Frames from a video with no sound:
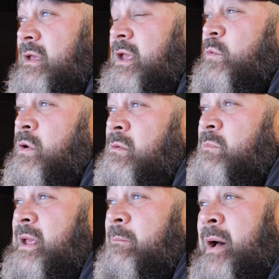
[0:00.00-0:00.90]
It wouldn't
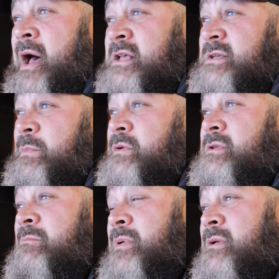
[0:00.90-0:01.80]
be impossible
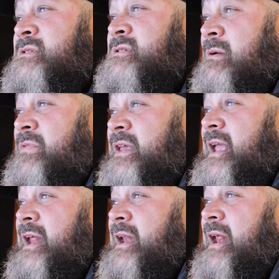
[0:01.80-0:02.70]
to build something
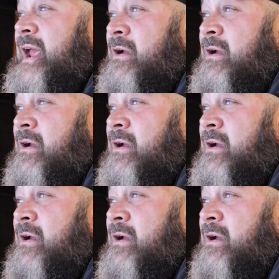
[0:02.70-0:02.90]
in an